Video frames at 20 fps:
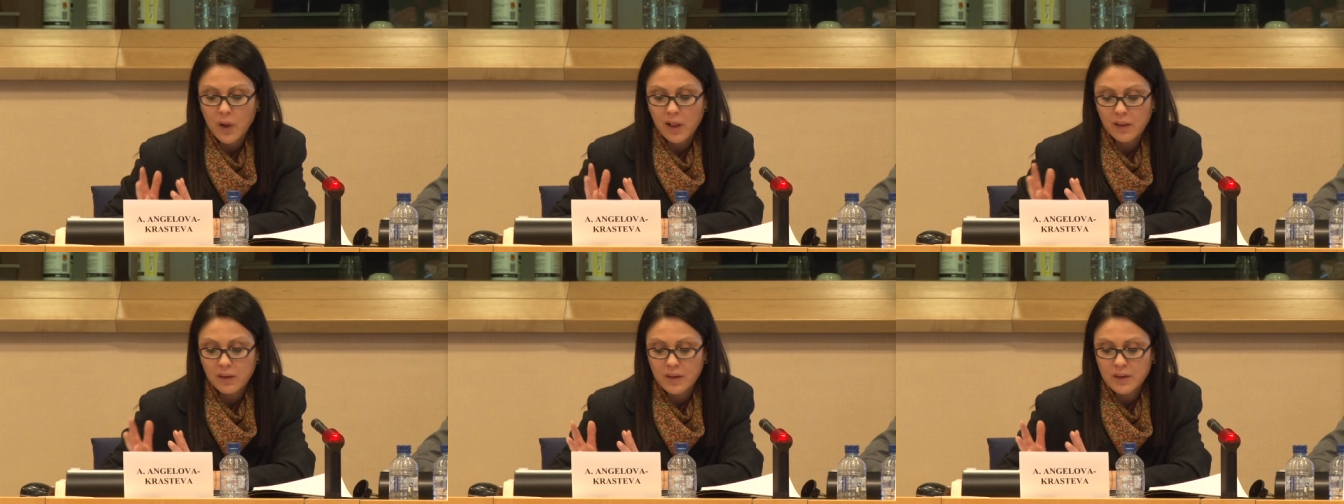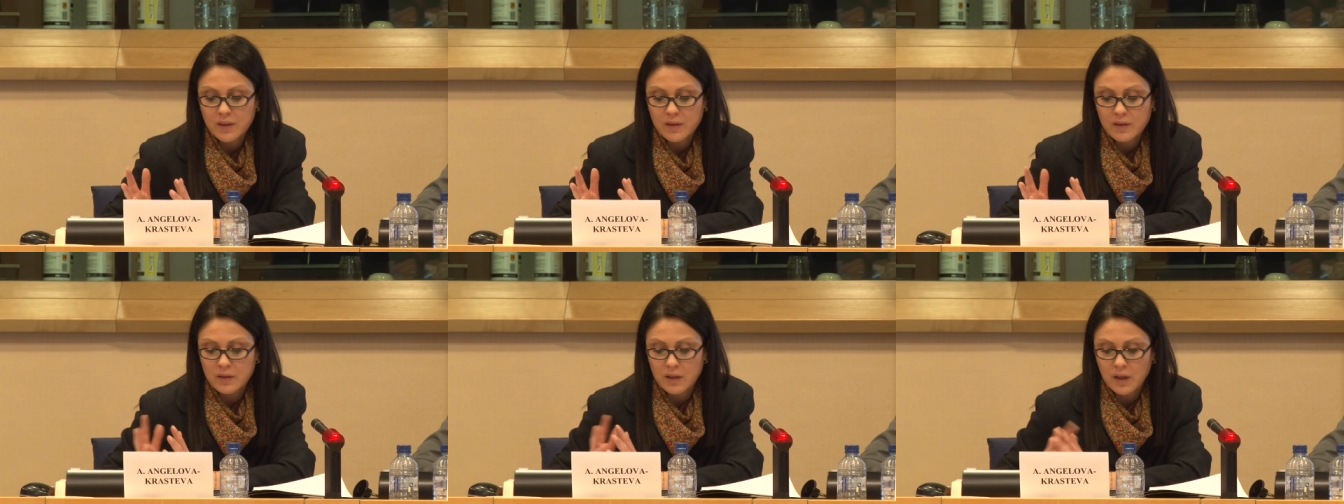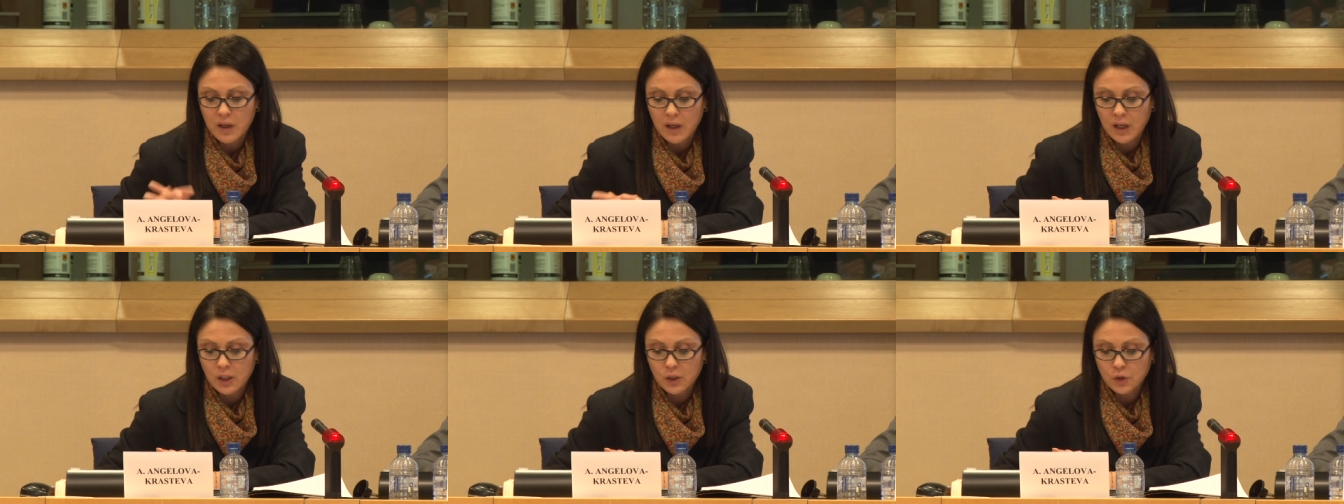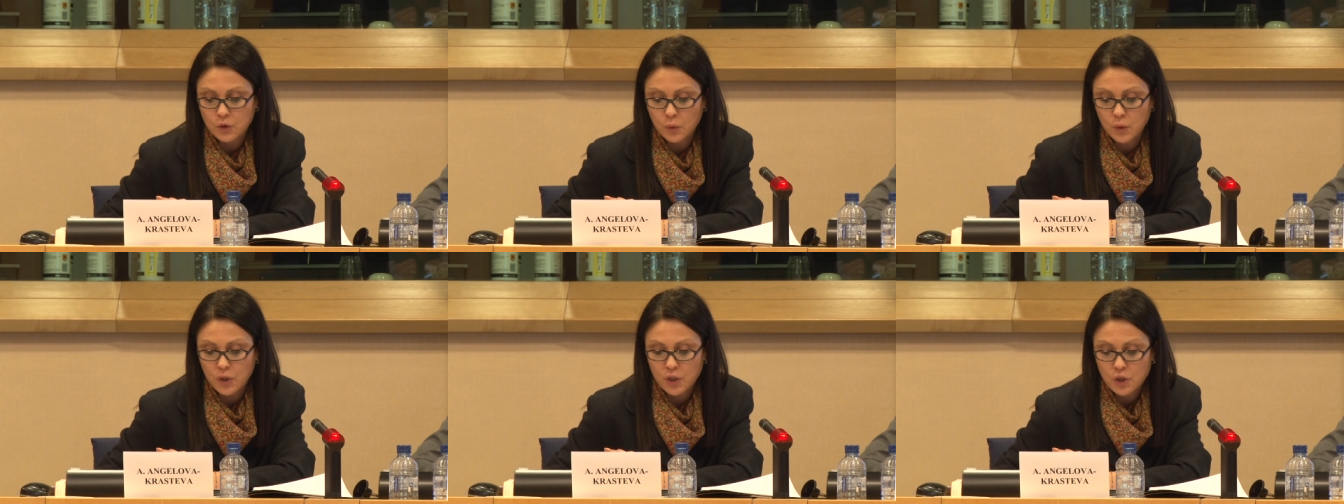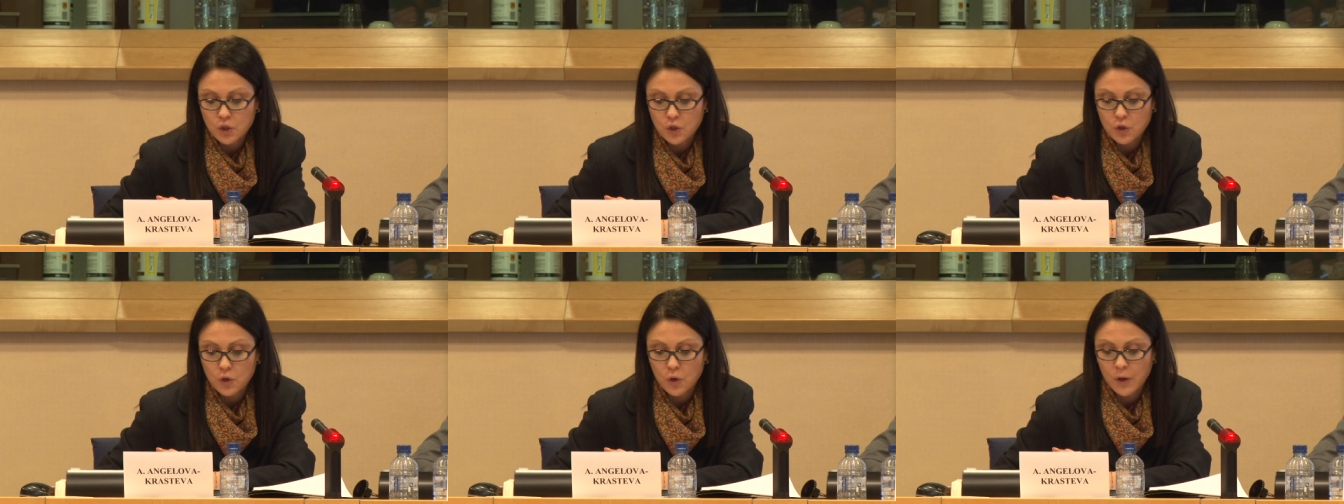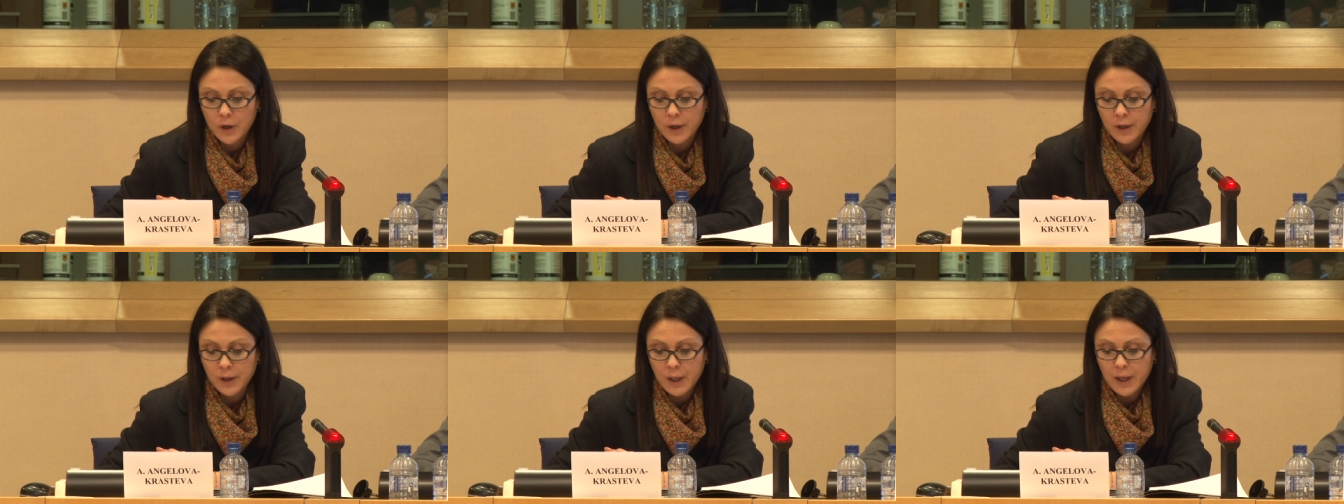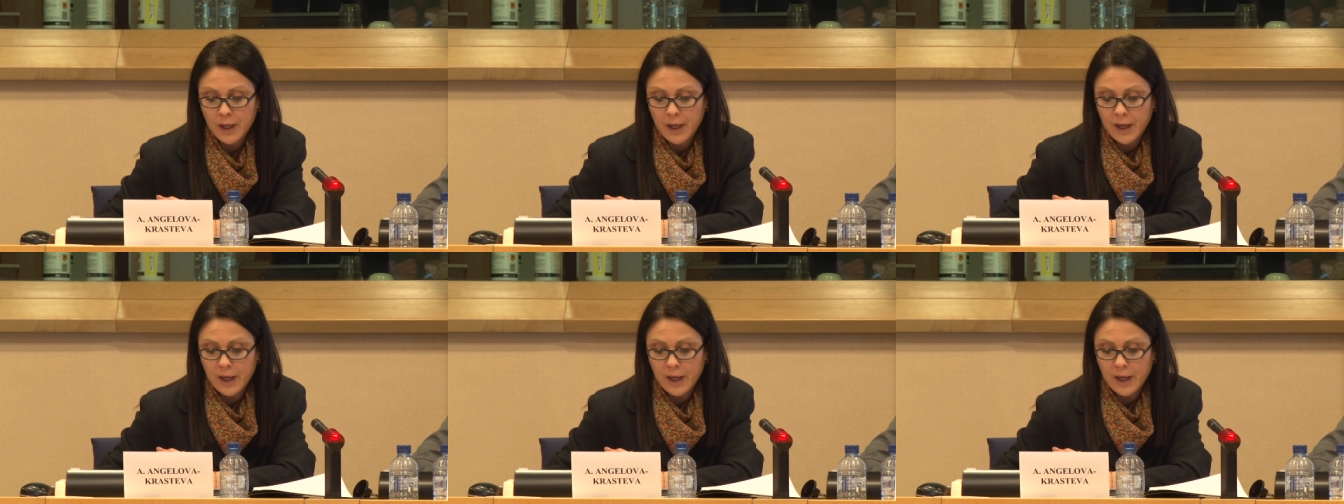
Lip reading: well as to ensure